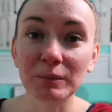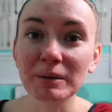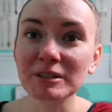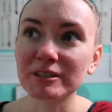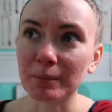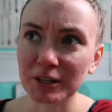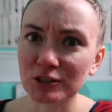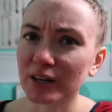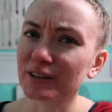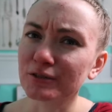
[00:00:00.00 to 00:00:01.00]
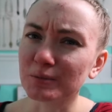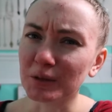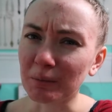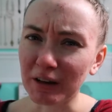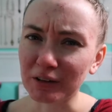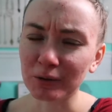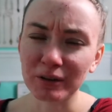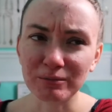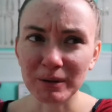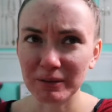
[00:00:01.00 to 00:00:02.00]
Maybe somebody tried to use them in the
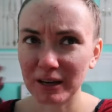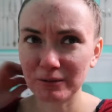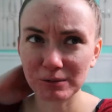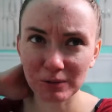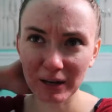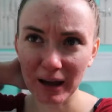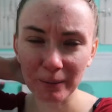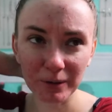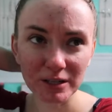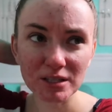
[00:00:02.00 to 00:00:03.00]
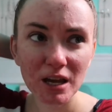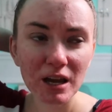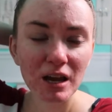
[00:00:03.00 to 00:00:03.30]
microwave, maybe that was what happened,